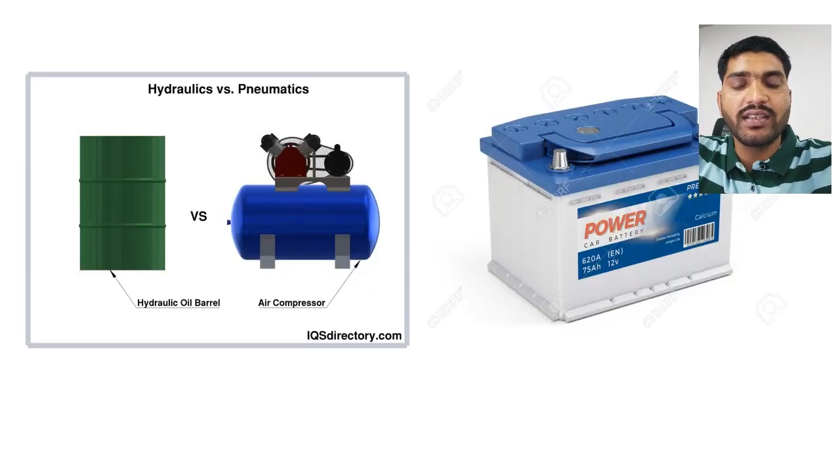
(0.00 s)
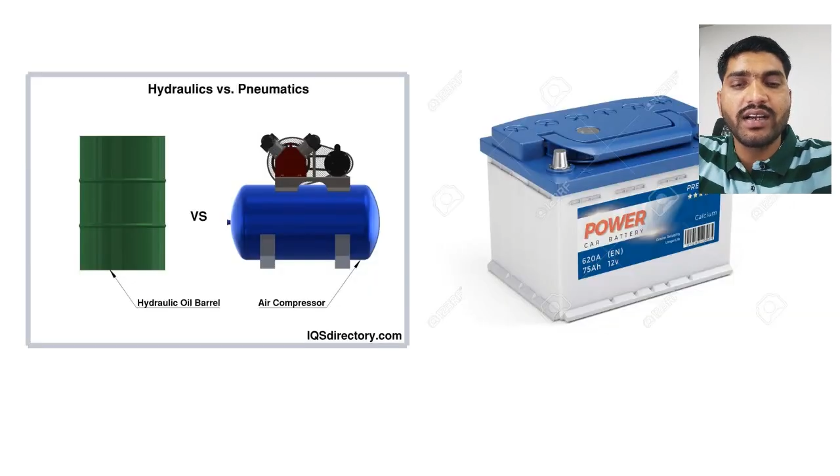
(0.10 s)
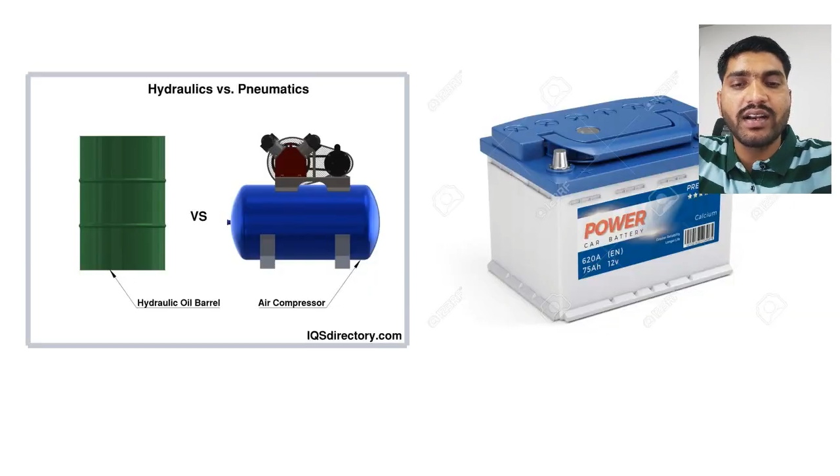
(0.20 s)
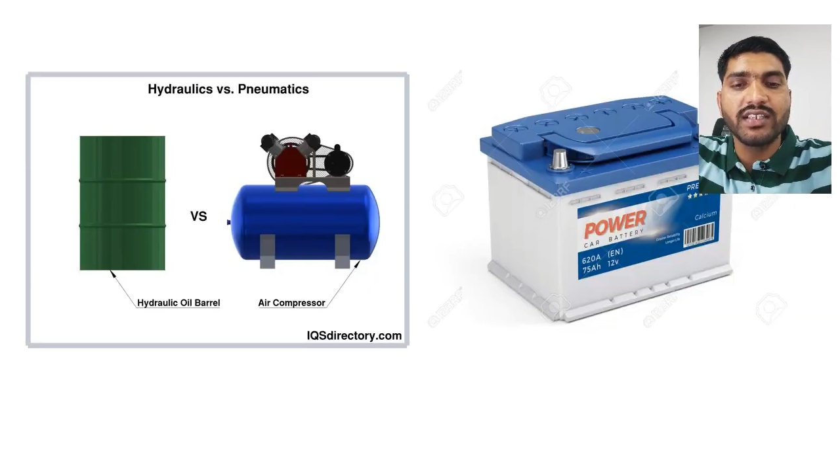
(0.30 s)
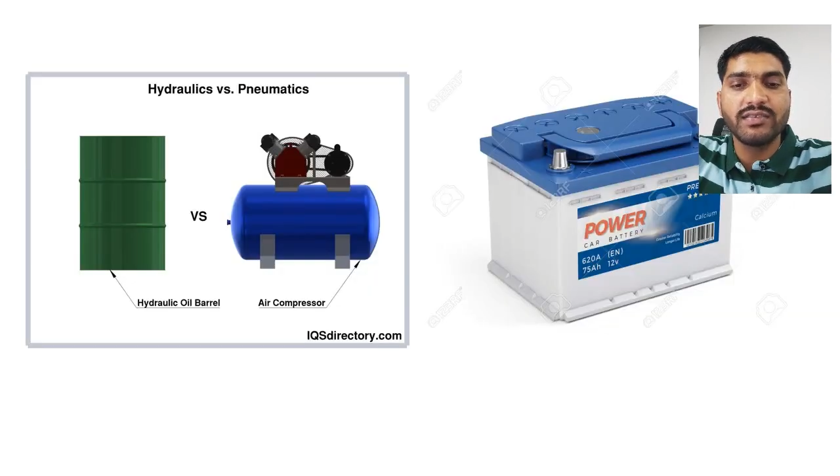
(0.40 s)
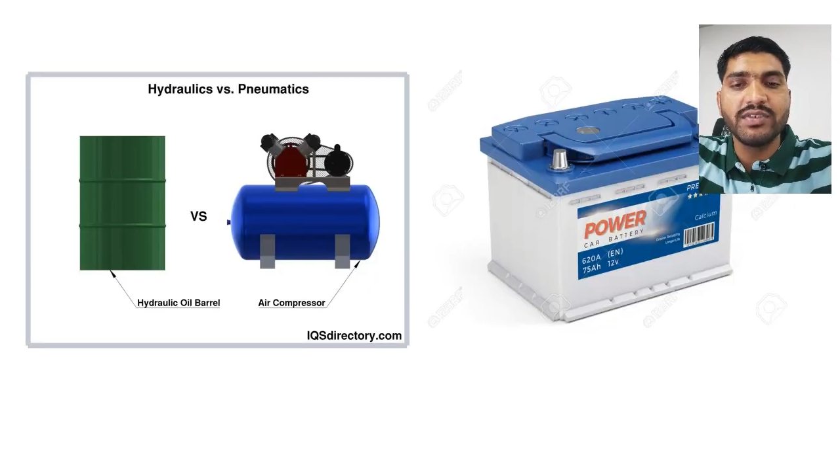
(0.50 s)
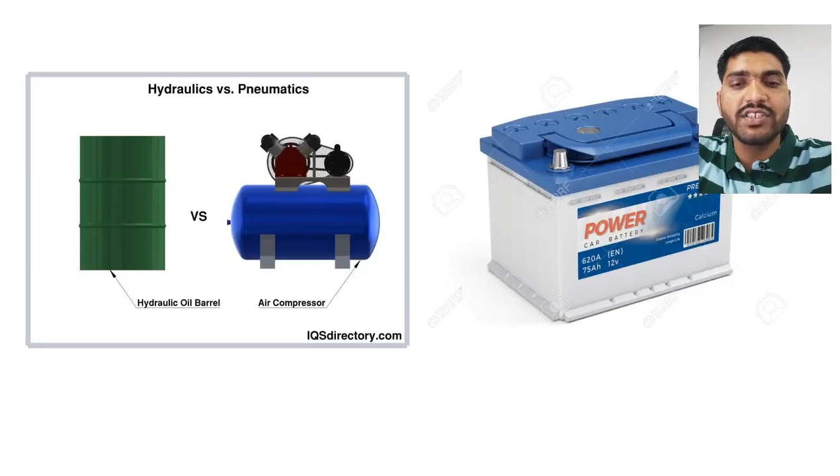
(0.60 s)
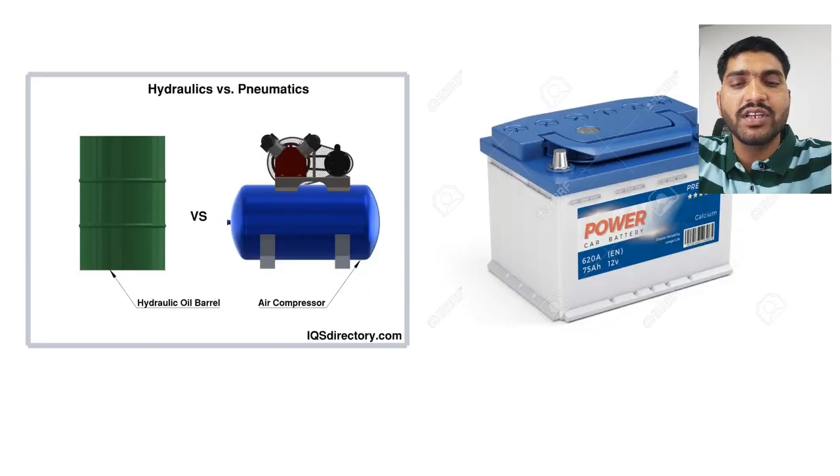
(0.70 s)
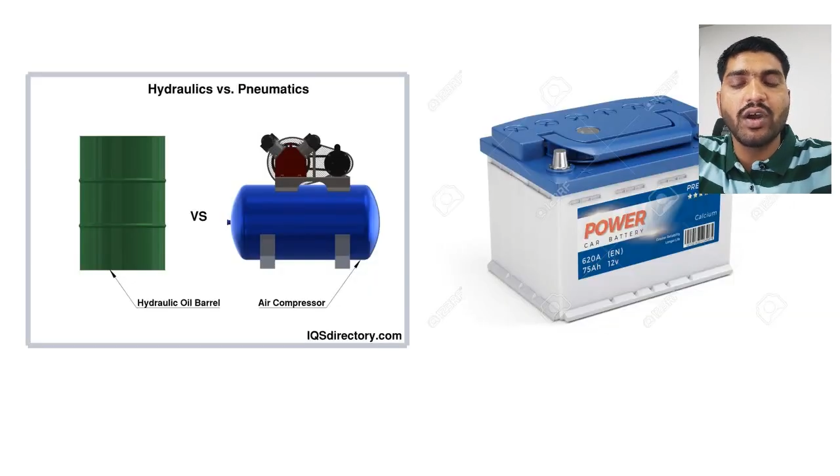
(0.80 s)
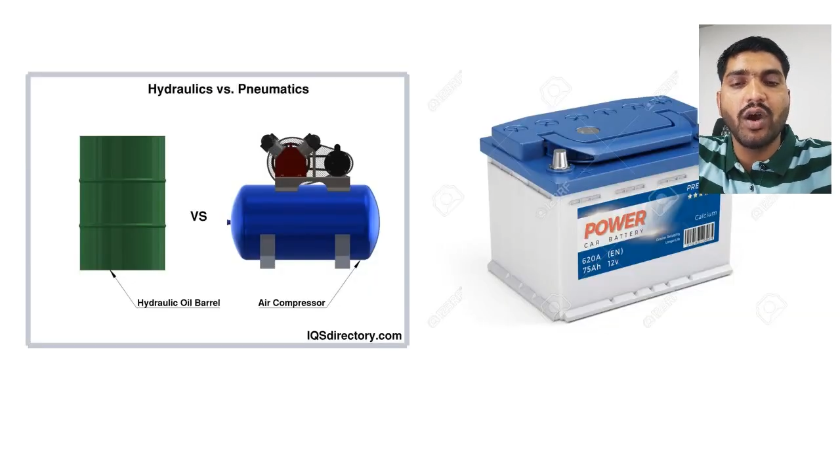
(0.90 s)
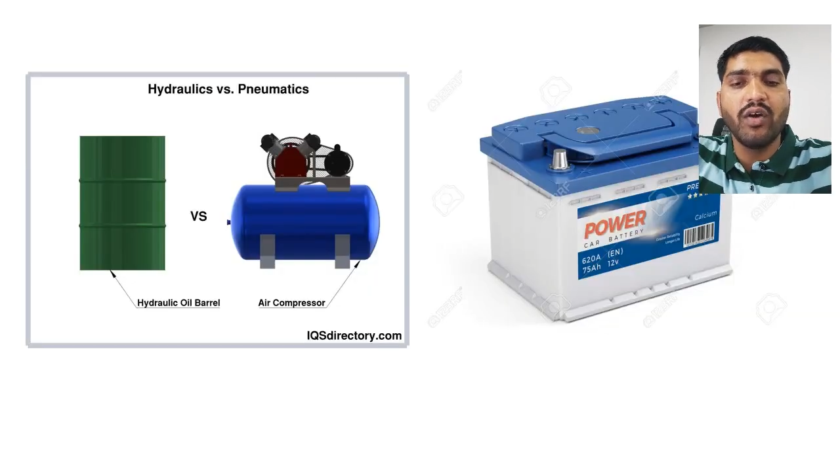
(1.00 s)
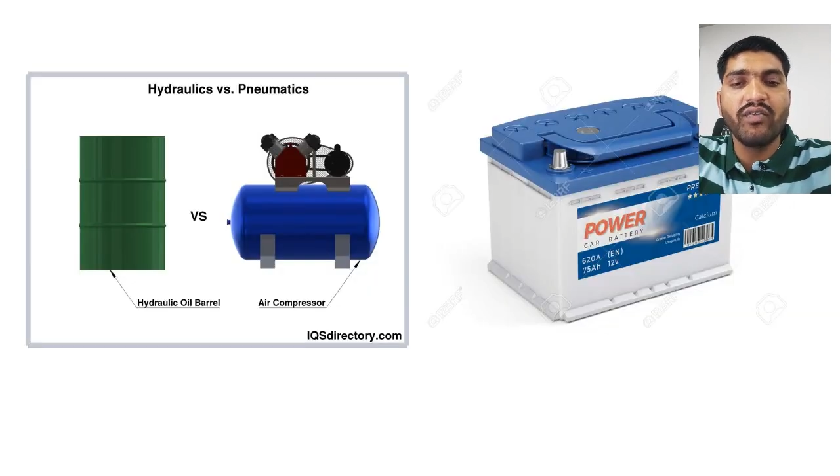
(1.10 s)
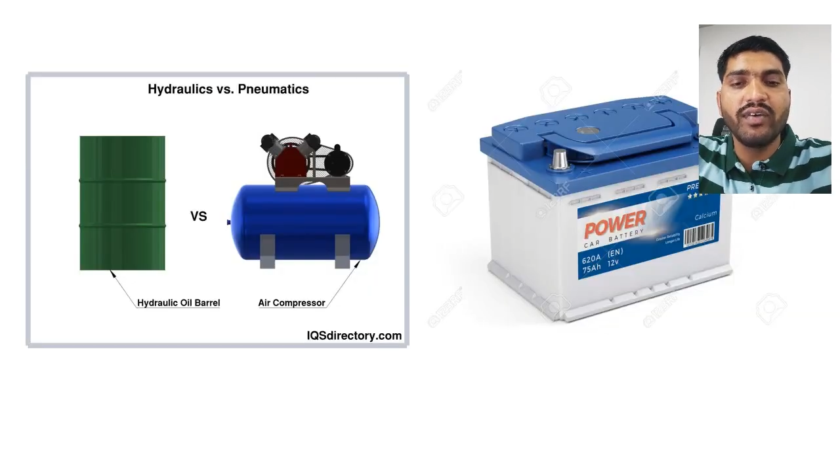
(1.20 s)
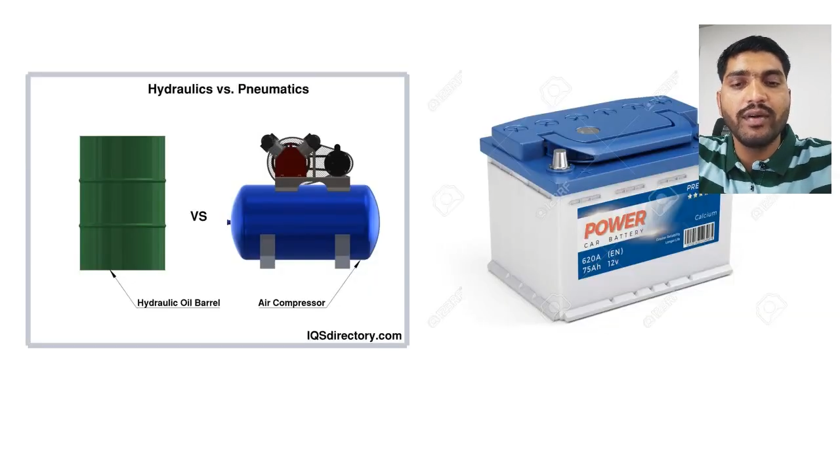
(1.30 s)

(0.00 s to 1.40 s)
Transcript: the transmission of